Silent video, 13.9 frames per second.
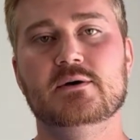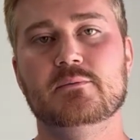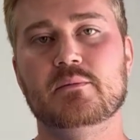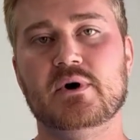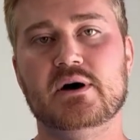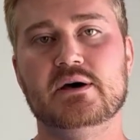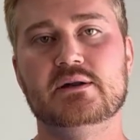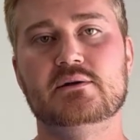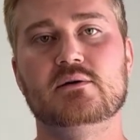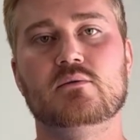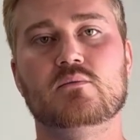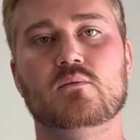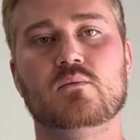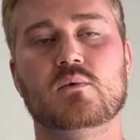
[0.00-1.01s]
But
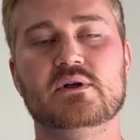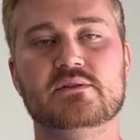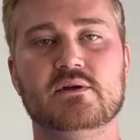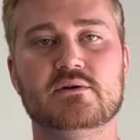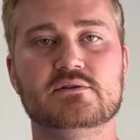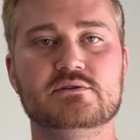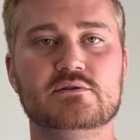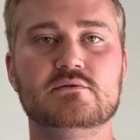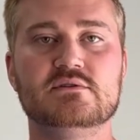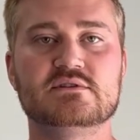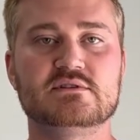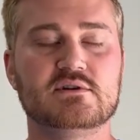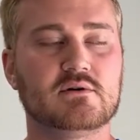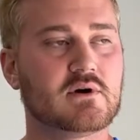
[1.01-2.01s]
what they'll do
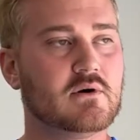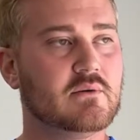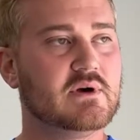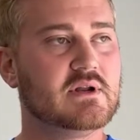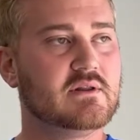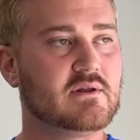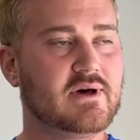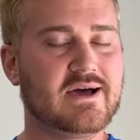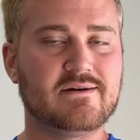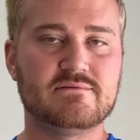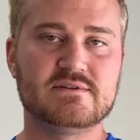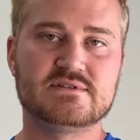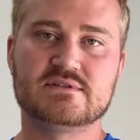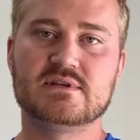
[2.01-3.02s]
is they'll go in and they'll
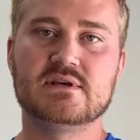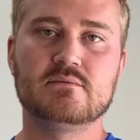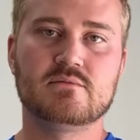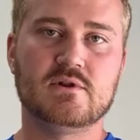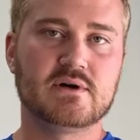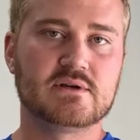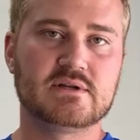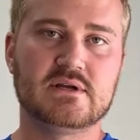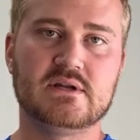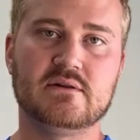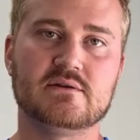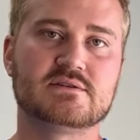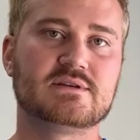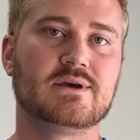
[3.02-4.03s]
have this thing plugged in
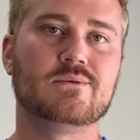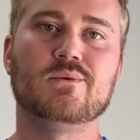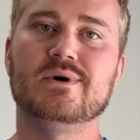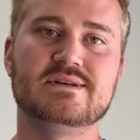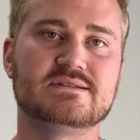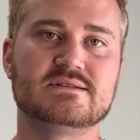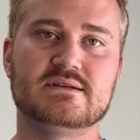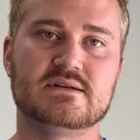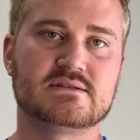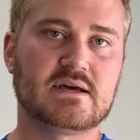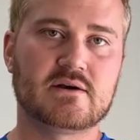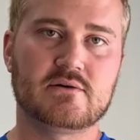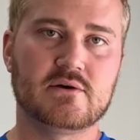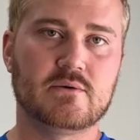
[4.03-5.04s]
and they'll say, "What is this?
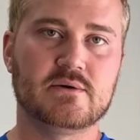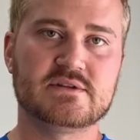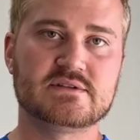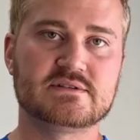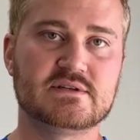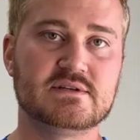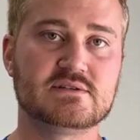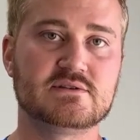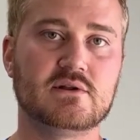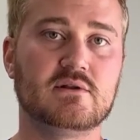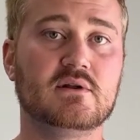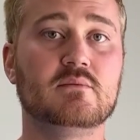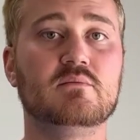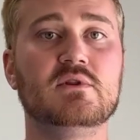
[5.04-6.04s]
I don't know what this is," and they'll
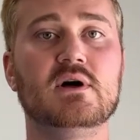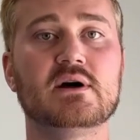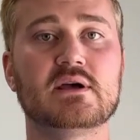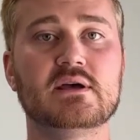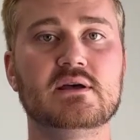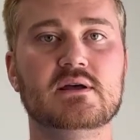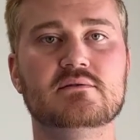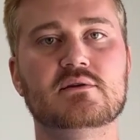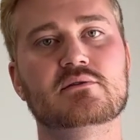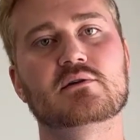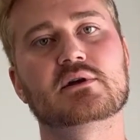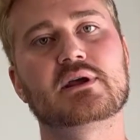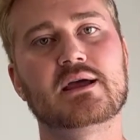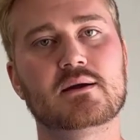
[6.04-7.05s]
unplug it, and then
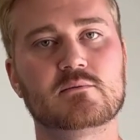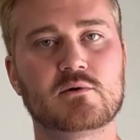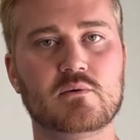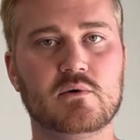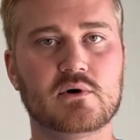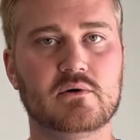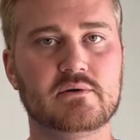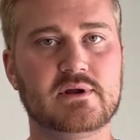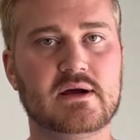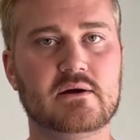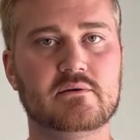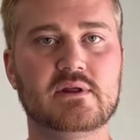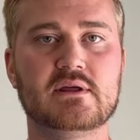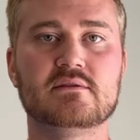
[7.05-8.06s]
their camera will go
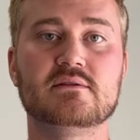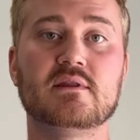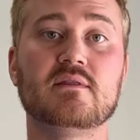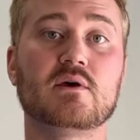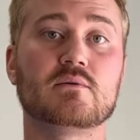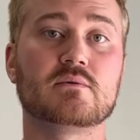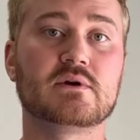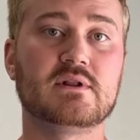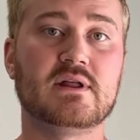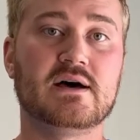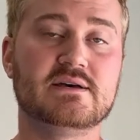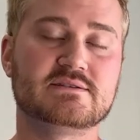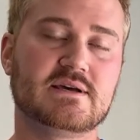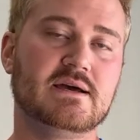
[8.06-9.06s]
down. Then they
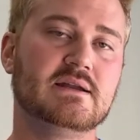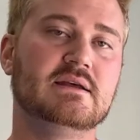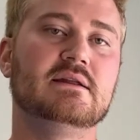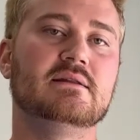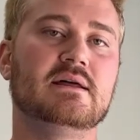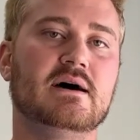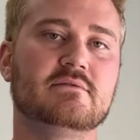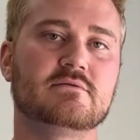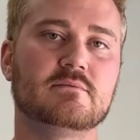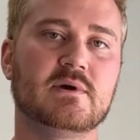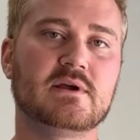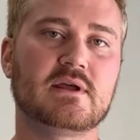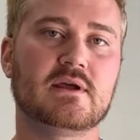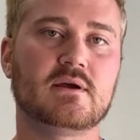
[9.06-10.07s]
realize, "I needed that for
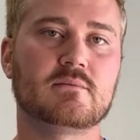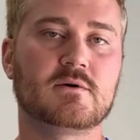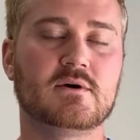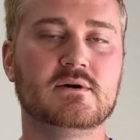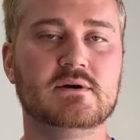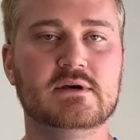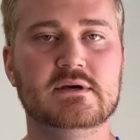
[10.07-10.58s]
my camera."